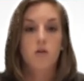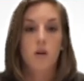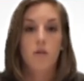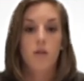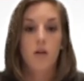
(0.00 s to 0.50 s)

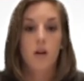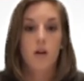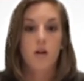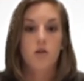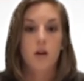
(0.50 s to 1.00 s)
So far, they
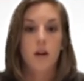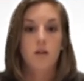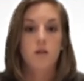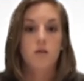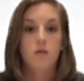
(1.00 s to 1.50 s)
are on track
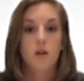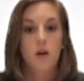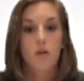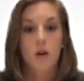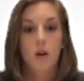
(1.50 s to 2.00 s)
to do so.
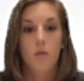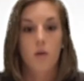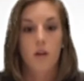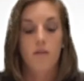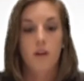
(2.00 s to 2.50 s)

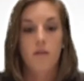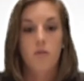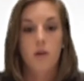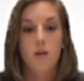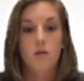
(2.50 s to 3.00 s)
While they've never
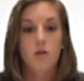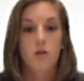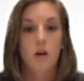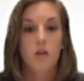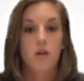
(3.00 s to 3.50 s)
beaten
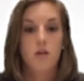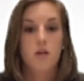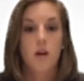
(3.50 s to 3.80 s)
Struthers,